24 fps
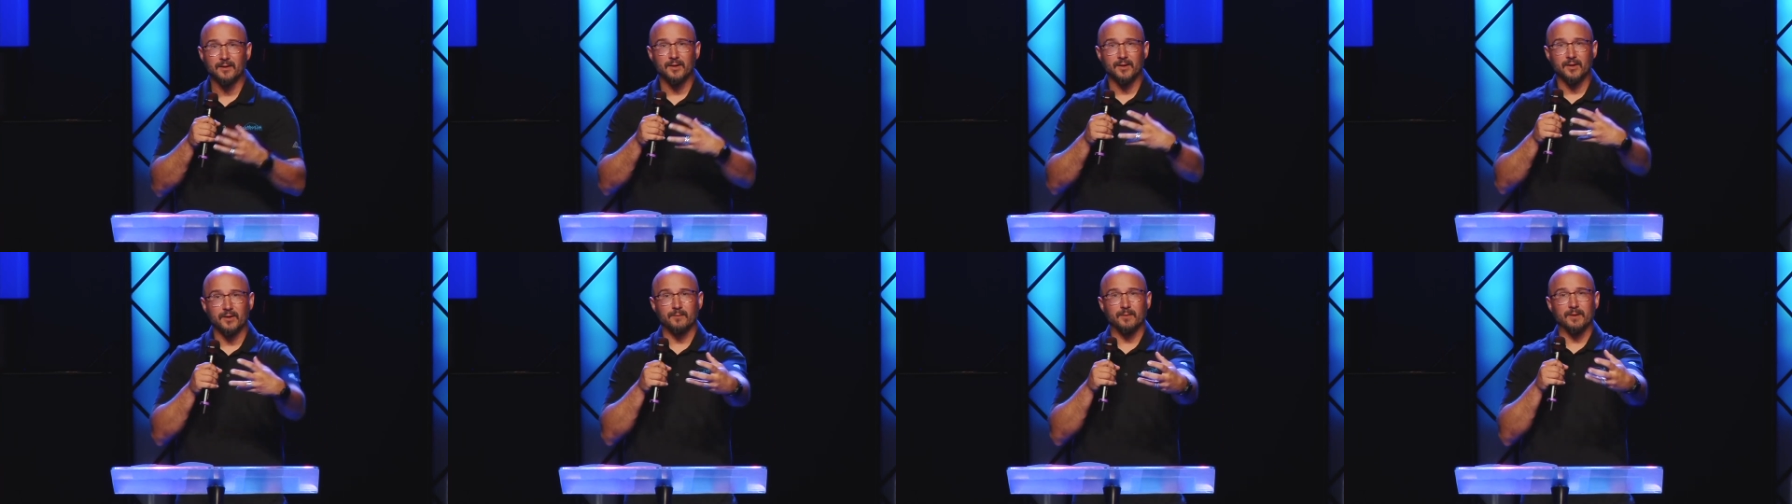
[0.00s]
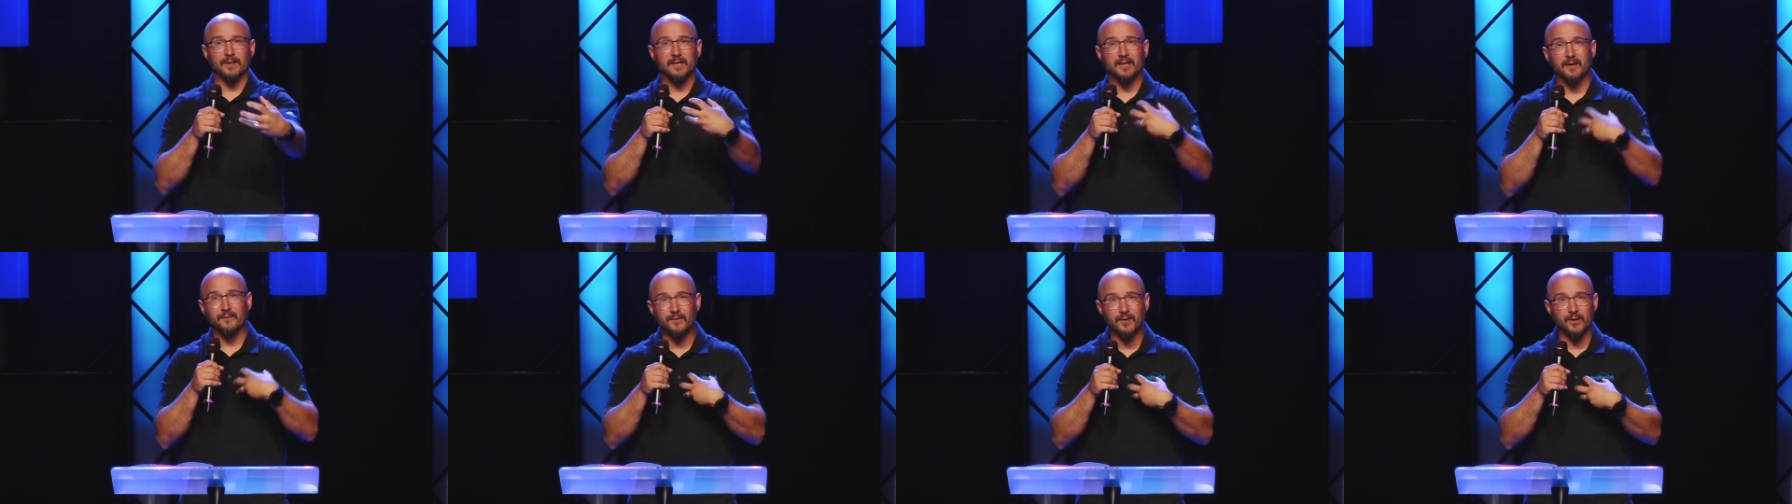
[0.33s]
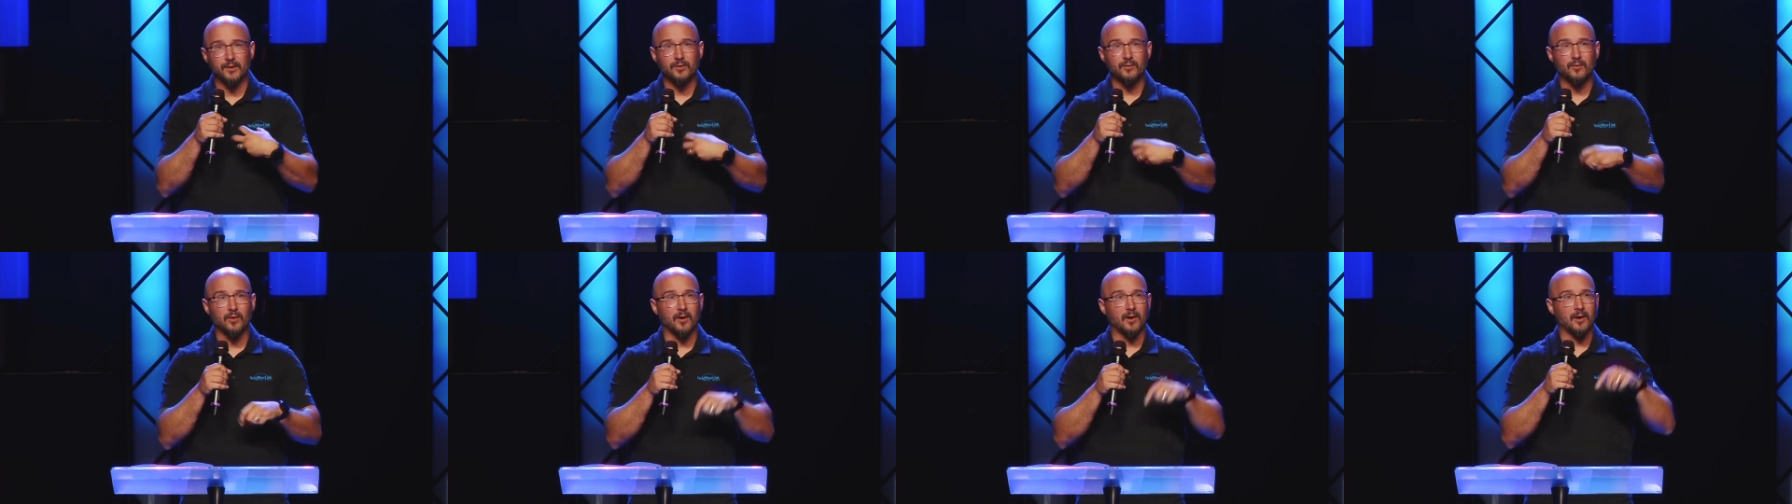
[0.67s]
you've been given a
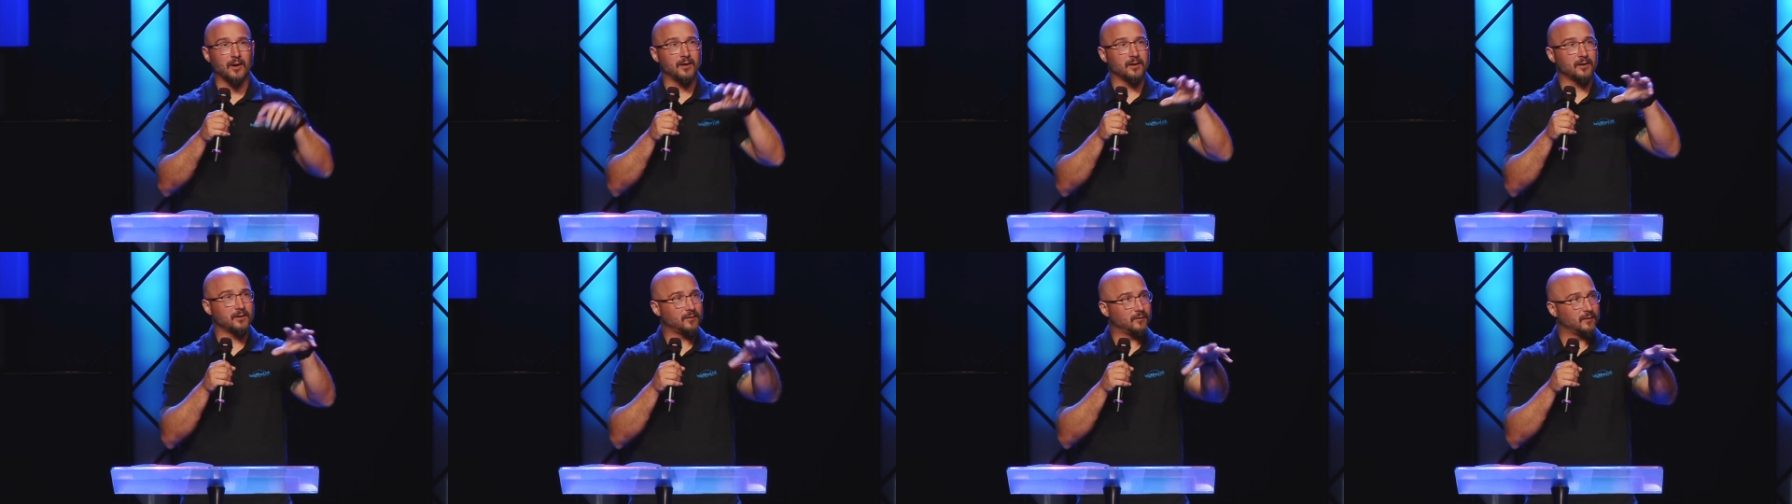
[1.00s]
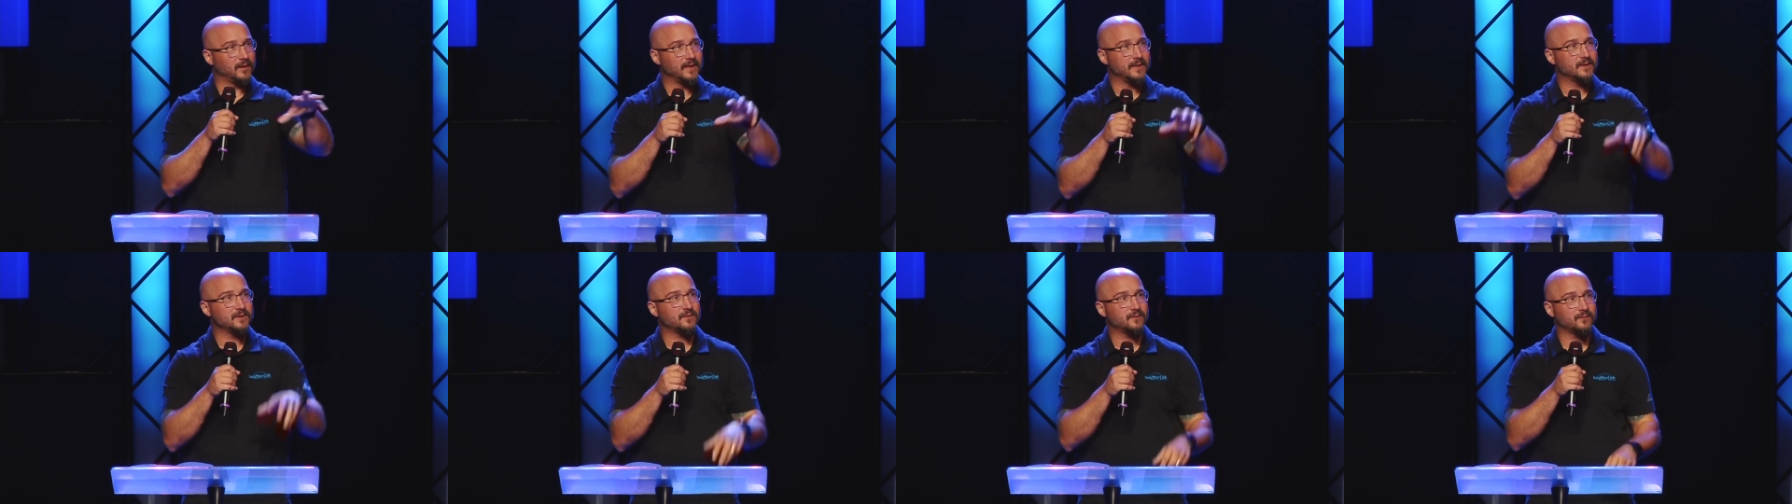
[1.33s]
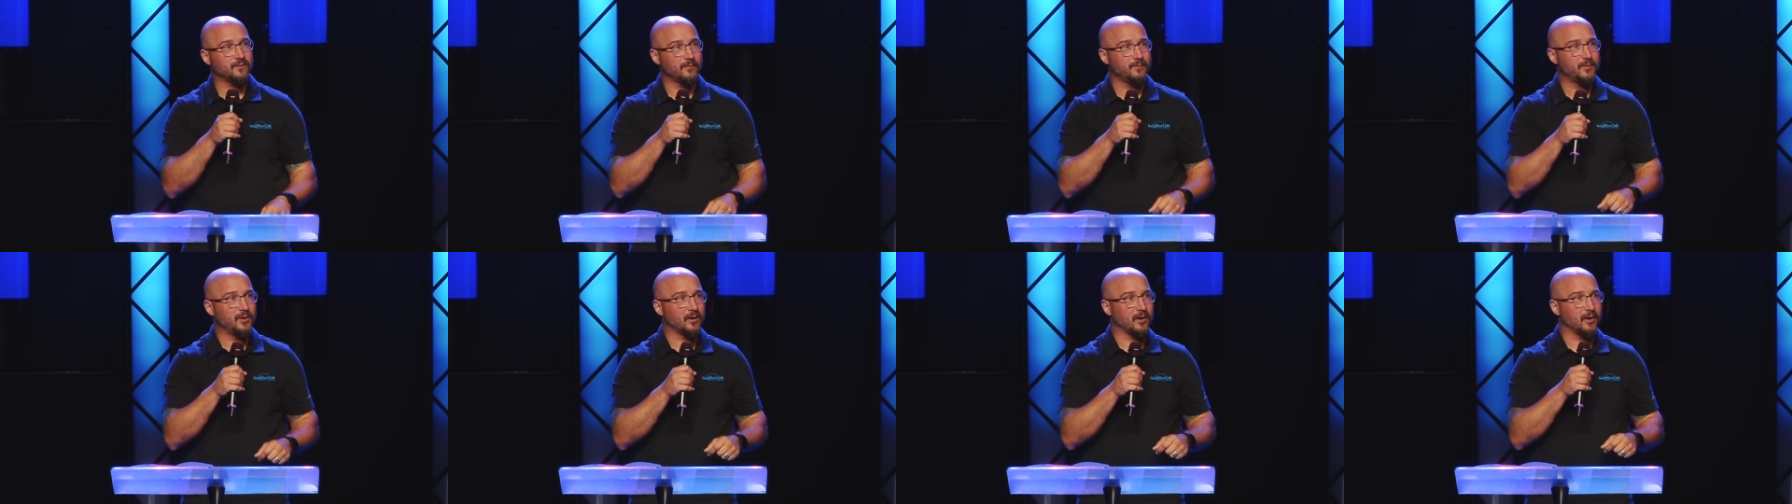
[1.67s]
new heart, cleansed
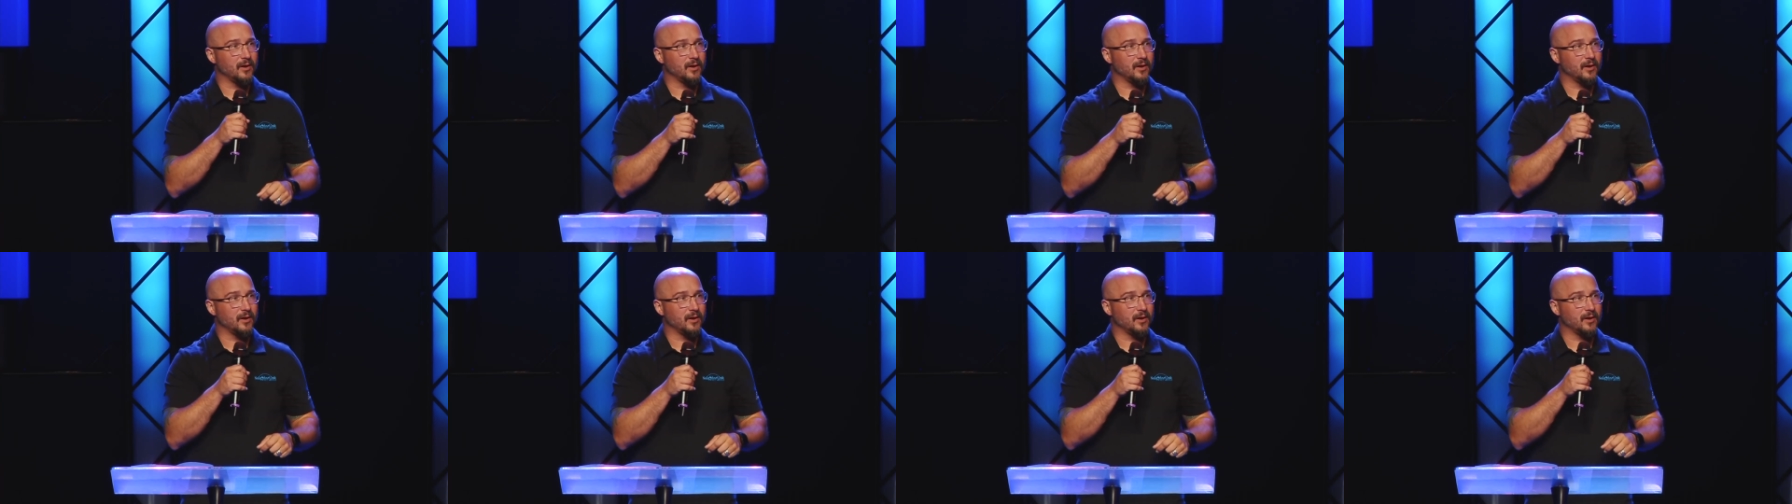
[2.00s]
from your